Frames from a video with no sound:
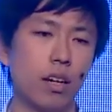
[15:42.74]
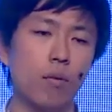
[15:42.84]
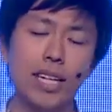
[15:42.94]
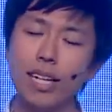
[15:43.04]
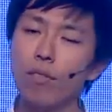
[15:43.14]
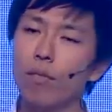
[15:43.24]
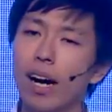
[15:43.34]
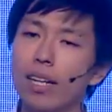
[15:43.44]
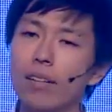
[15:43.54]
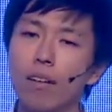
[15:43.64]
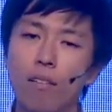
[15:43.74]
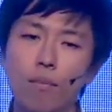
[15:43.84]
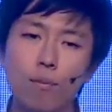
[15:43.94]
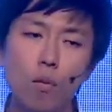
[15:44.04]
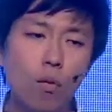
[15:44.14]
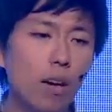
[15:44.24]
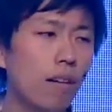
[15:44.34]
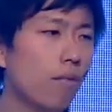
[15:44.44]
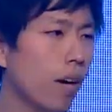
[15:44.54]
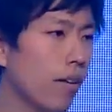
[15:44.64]
we can find
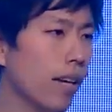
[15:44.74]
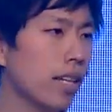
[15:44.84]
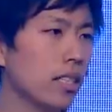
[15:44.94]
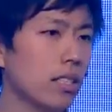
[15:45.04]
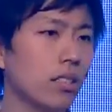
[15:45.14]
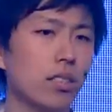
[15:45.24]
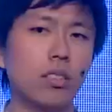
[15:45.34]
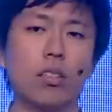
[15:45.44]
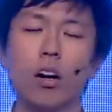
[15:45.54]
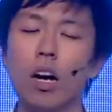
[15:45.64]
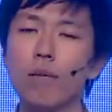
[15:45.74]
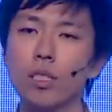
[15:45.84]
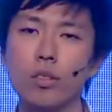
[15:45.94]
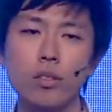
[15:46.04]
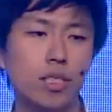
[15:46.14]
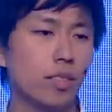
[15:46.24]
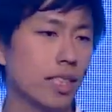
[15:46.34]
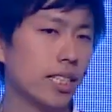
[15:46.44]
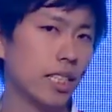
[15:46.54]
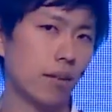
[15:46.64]
more variations of social
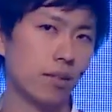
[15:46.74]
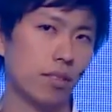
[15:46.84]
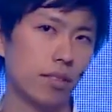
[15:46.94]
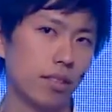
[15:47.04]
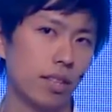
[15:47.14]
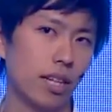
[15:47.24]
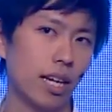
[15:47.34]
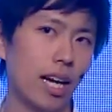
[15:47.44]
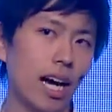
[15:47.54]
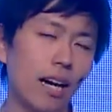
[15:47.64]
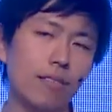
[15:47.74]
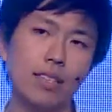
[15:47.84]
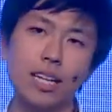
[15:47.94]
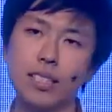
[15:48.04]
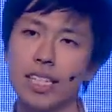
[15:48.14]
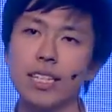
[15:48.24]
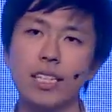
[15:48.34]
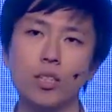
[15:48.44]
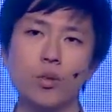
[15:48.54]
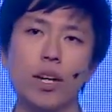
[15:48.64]
systems after the
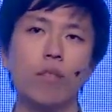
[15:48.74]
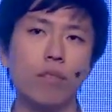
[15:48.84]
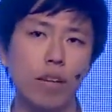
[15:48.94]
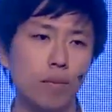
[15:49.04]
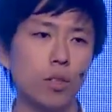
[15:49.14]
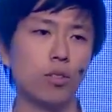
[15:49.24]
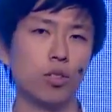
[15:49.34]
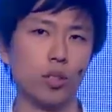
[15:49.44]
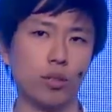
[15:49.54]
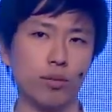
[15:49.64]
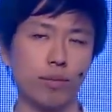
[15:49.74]
Industrial Revolution.